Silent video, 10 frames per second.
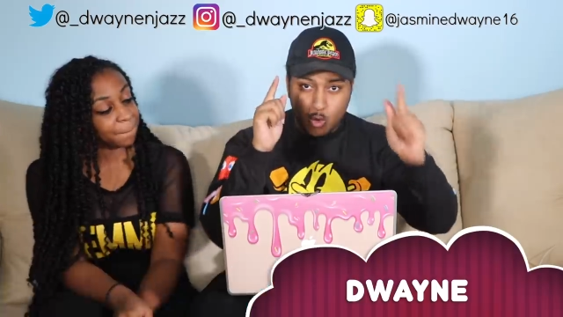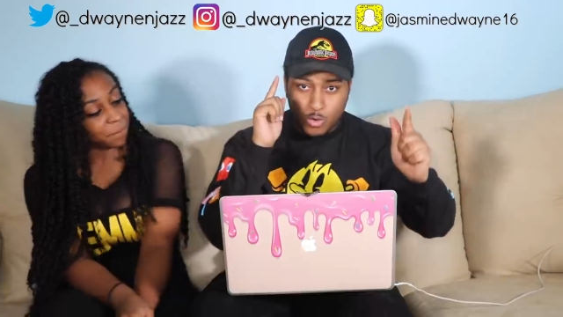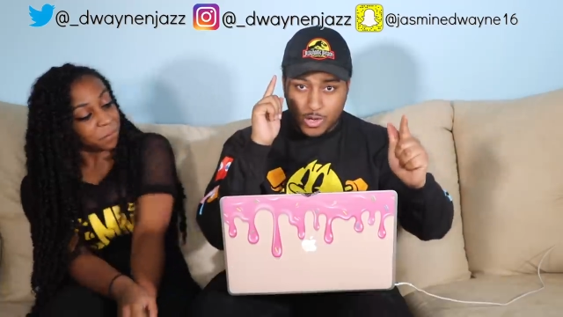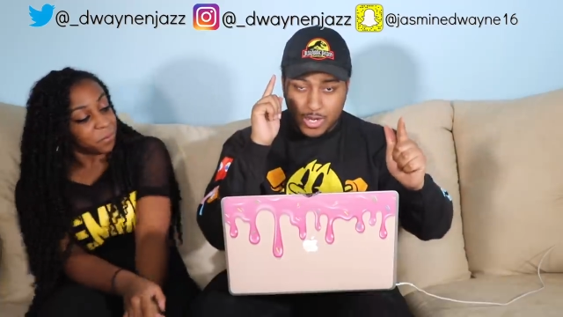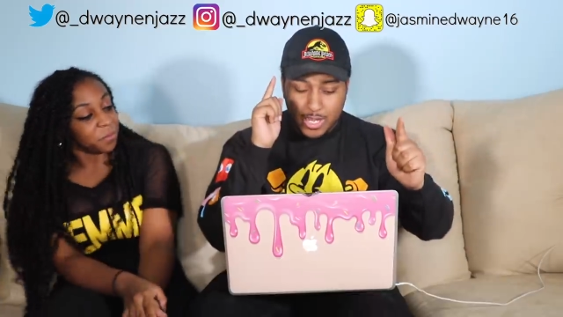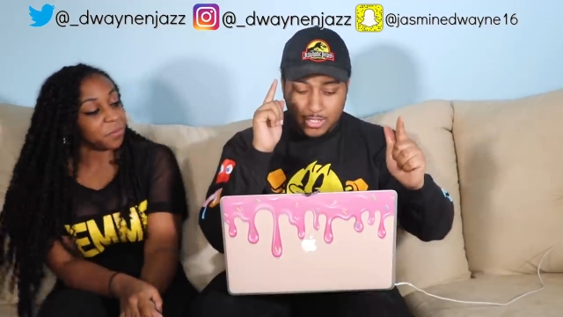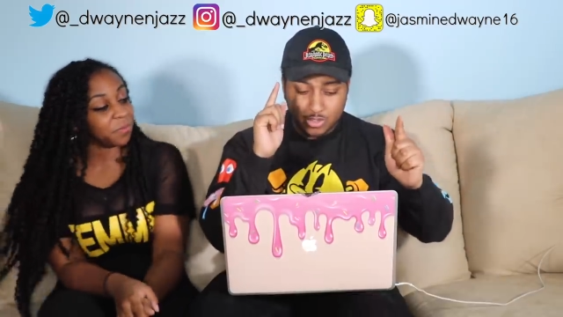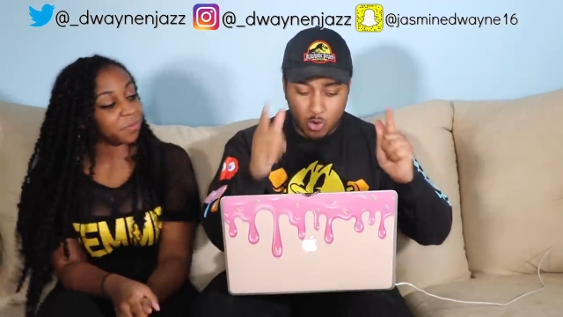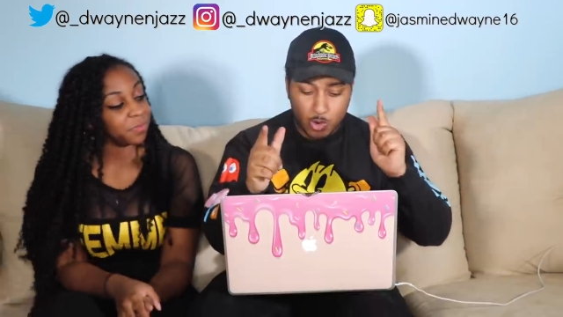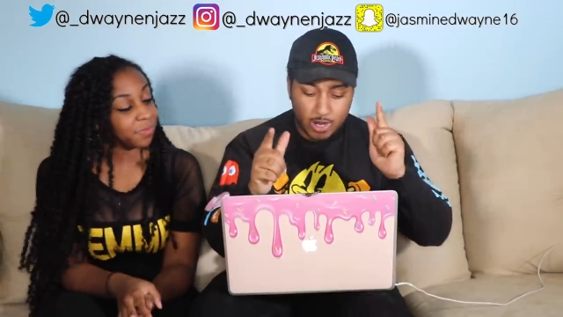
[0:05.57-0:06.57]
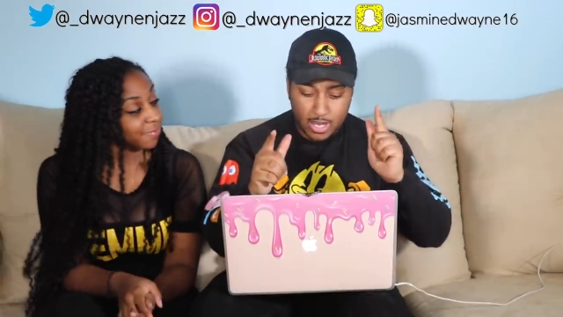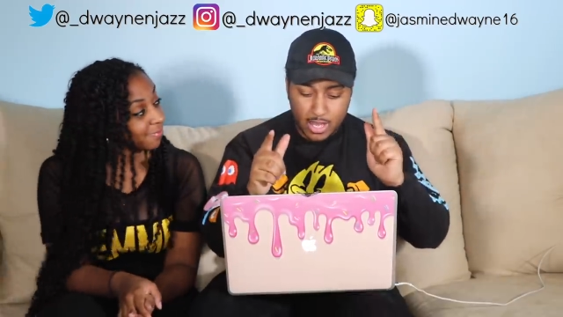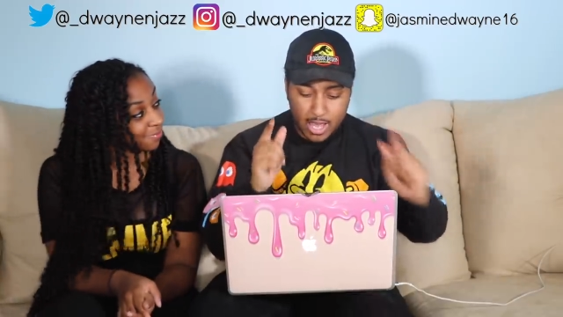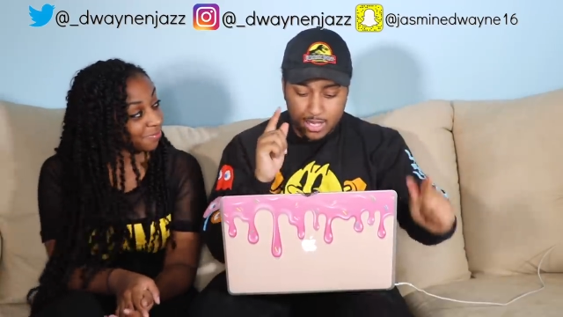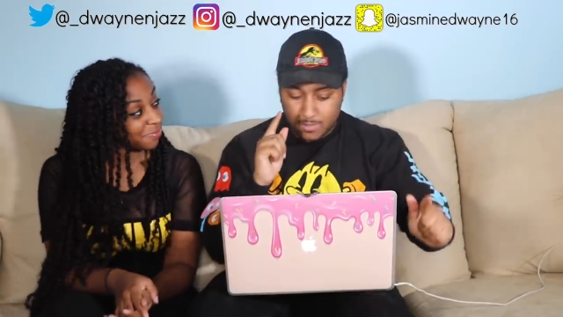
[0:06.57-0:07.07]
Speaker 1: horror story
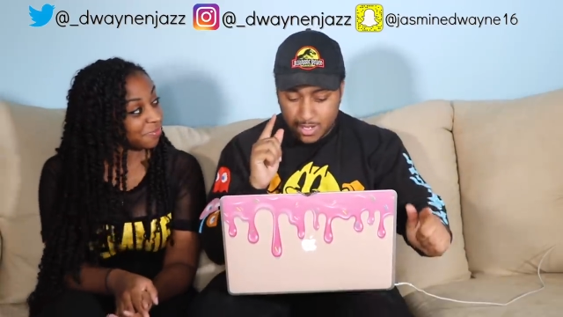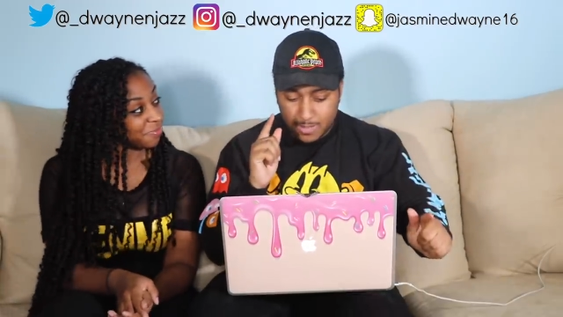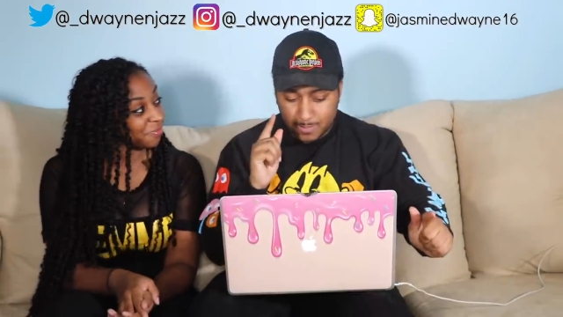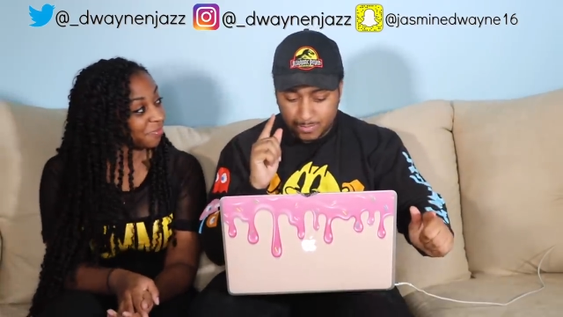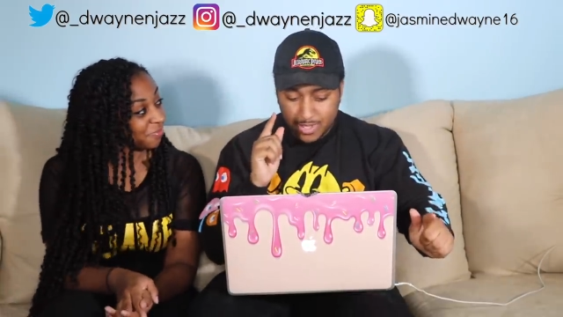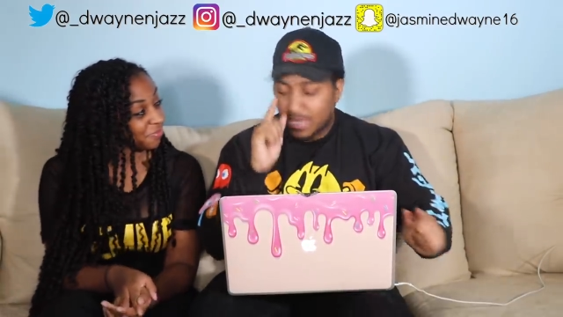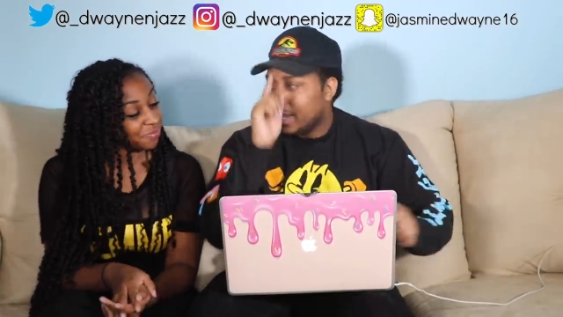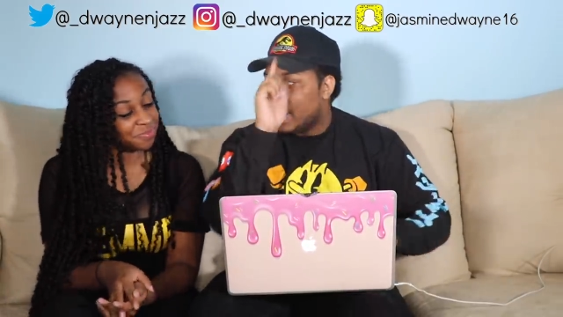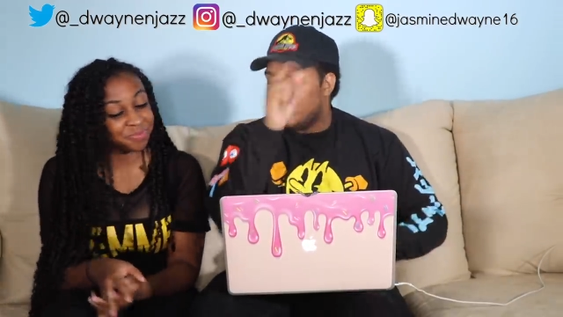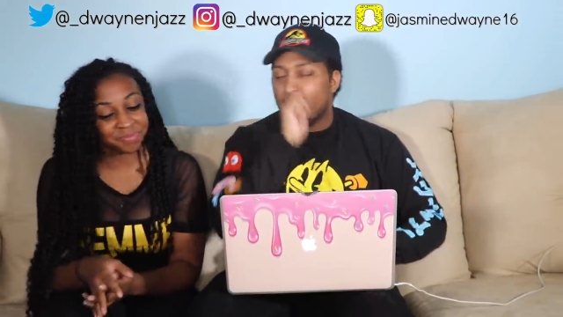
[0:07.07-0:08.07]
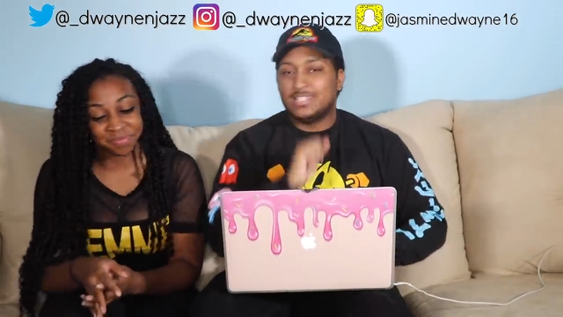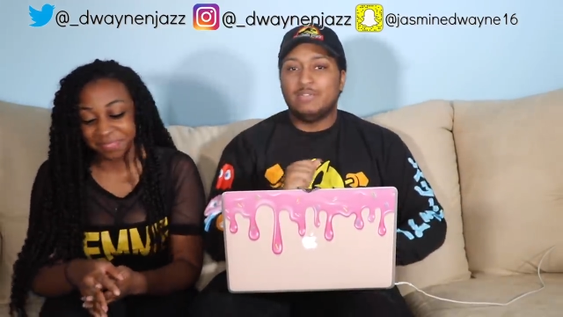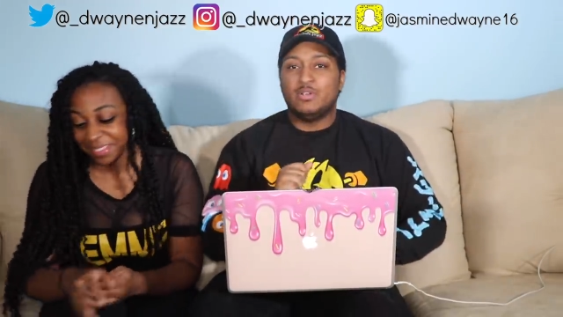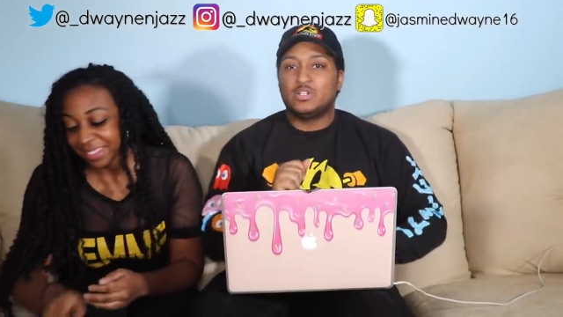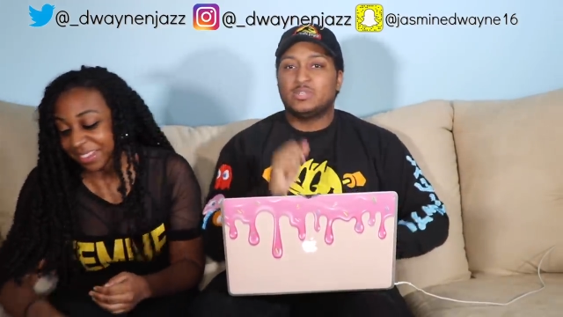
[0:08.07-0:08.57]
animated. If you guys haven't
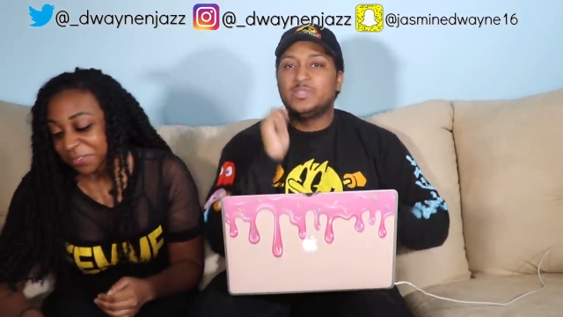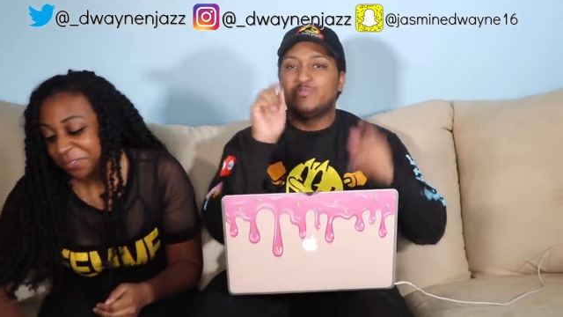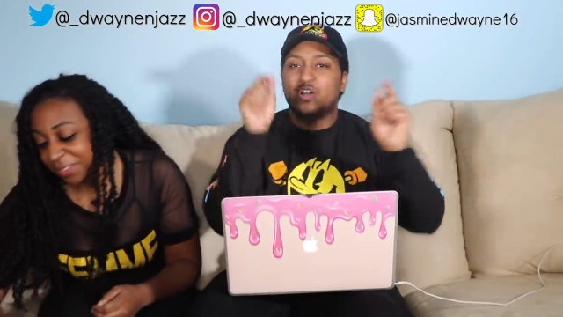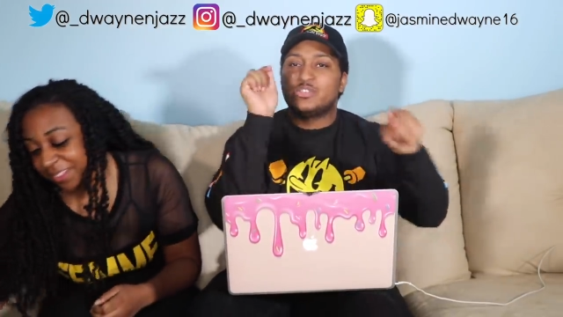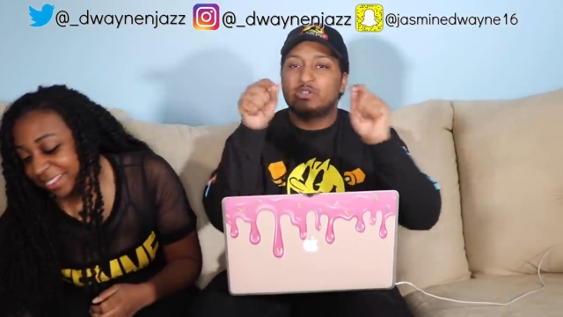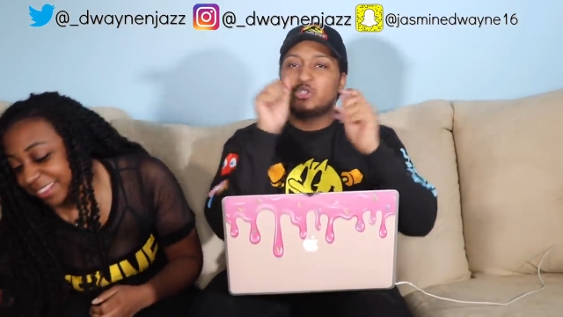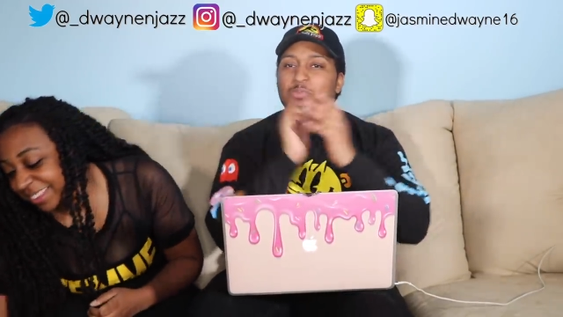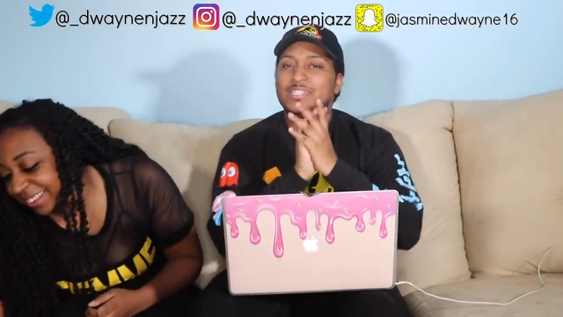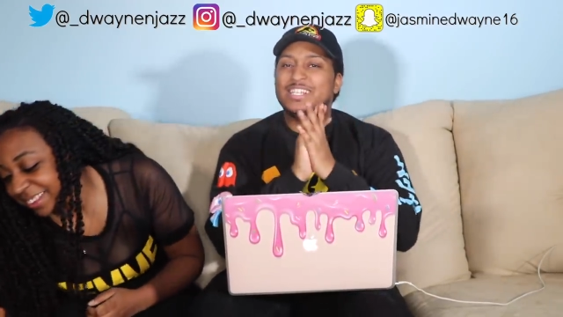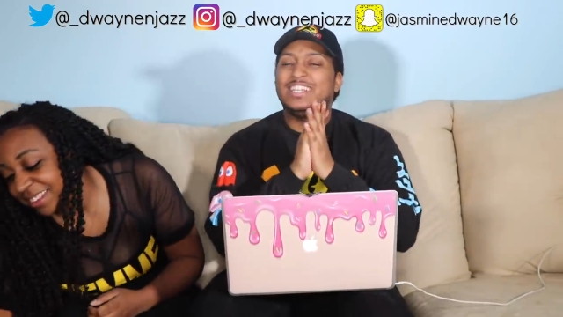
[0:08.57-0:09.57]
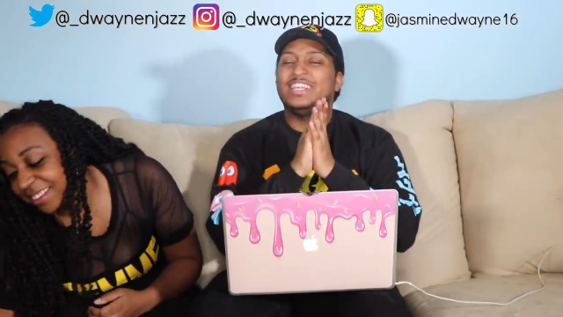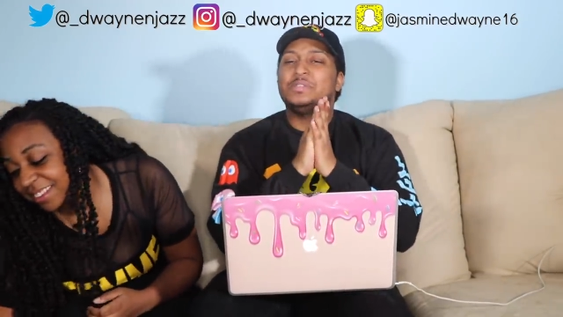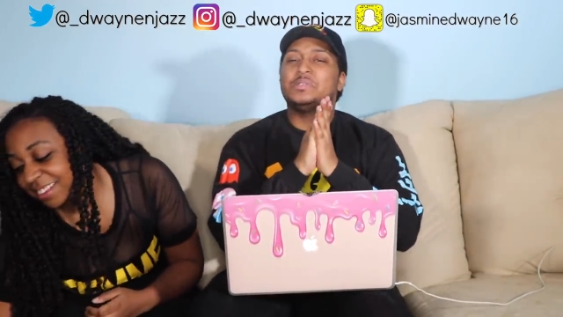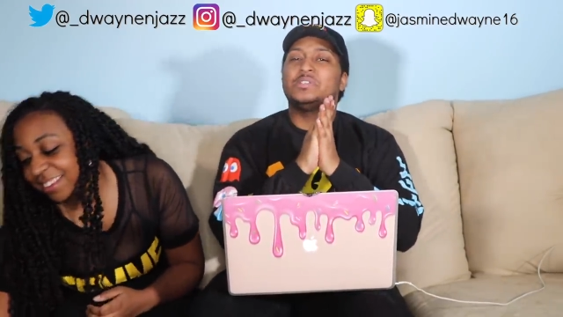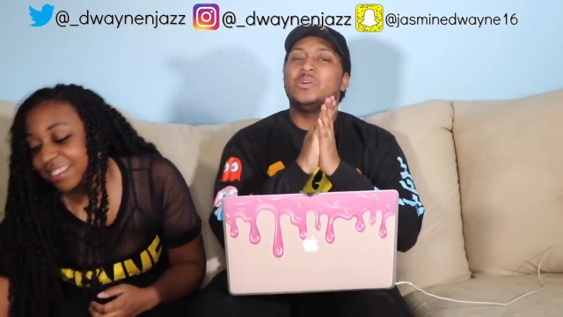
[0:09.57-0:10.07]
heard of us, please follow us on social media. Hit the link
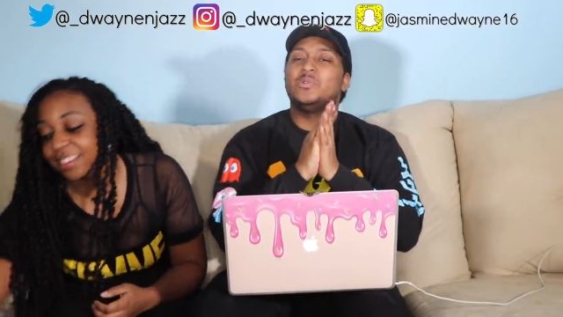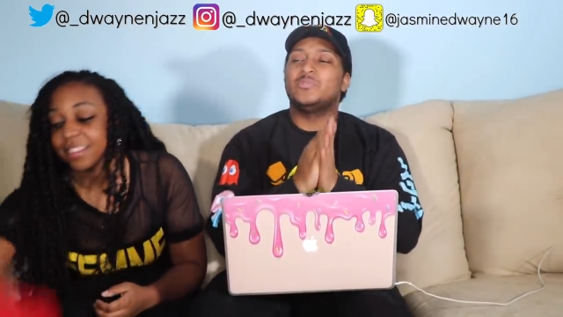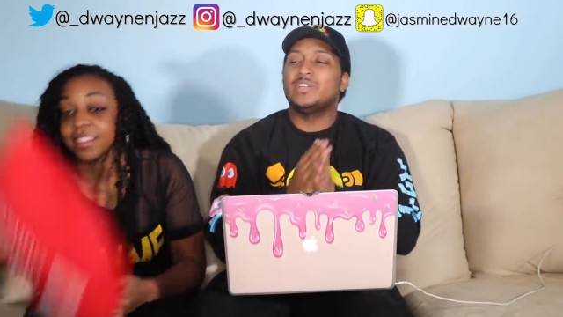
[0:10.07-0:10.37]
just below. Don't